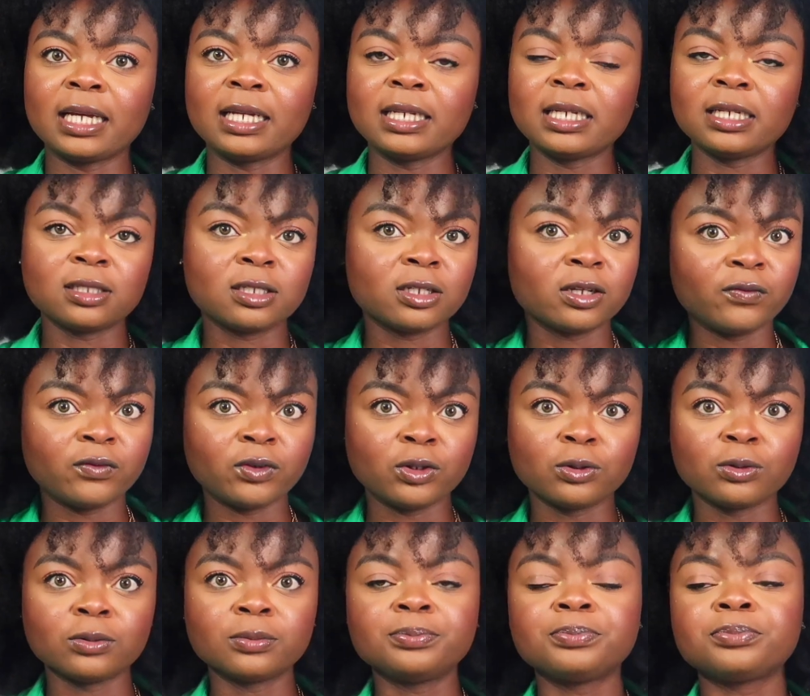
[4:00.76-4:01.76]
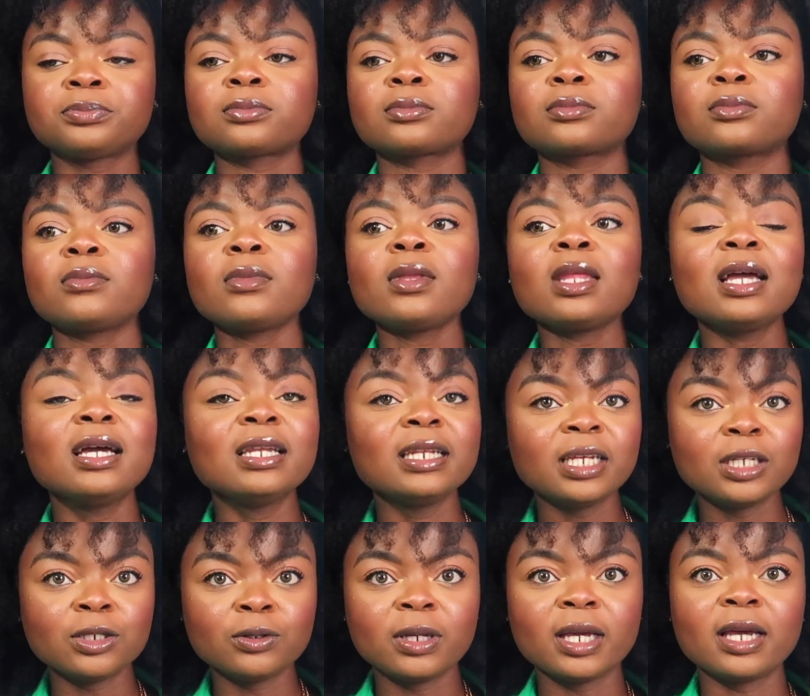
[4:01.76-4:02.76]
an interview, and
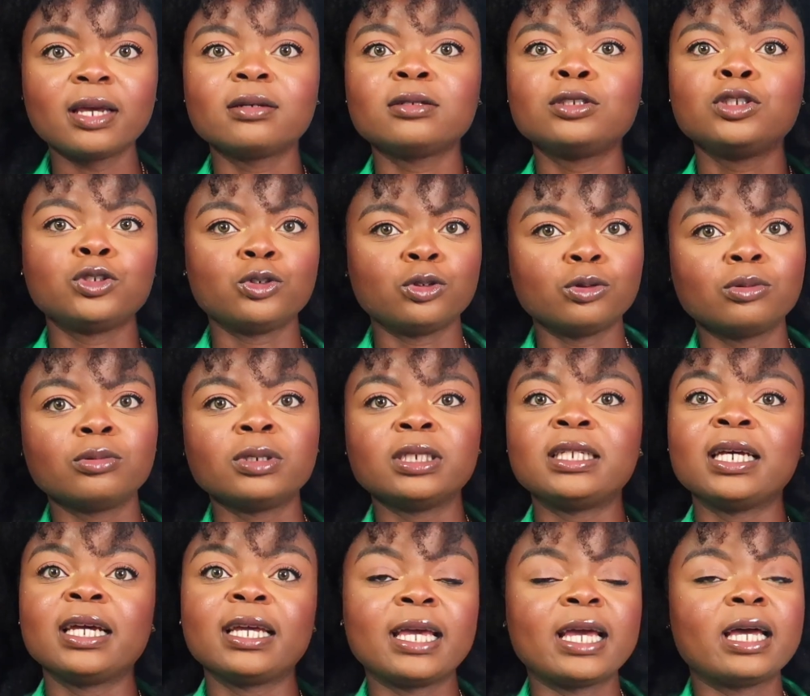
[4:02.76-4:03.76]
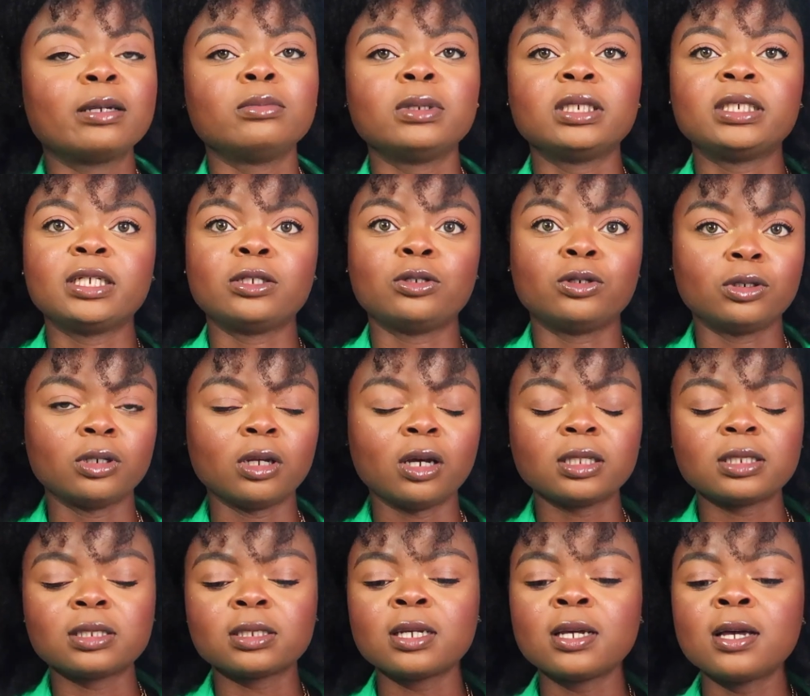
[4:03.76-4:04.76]
then you get, you know, either get admitted or
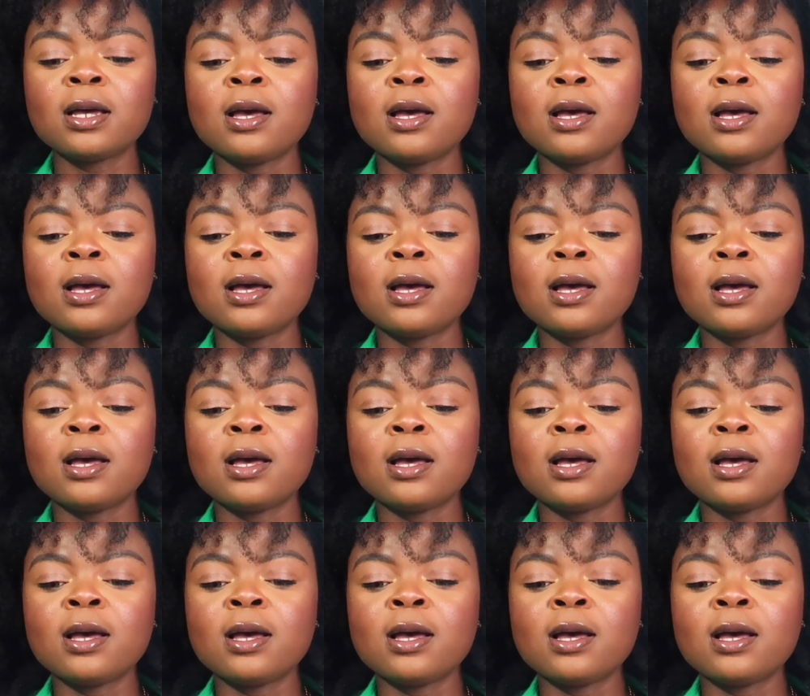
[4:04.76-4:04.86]
not.